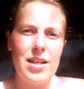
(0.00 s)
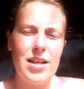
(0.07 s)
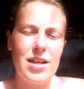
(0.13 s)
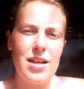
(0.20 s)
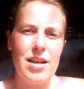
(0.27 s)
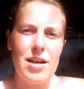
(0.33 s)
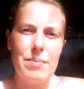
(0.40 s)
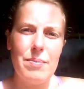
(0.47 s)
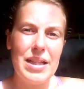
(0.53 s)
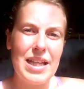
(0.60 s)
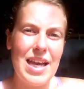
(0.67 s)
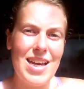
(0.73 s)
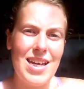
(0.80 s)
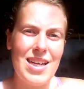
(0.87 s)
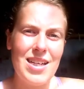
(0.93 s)
a
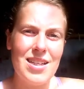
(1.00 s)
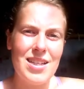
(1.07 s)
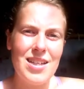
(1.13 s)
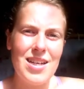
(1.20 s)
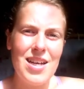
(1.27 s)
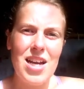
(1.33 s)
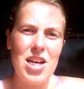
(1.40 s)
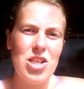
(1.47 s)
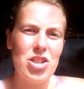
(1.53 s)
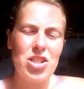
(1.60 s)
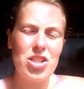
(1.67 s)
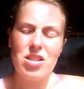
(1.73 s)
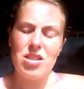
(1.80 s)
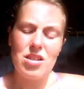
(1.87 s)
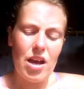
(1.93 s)
plane, and just
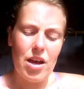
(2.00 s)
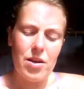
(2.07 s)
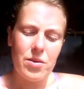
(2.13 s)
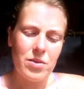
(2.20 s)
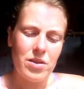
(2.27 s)
go.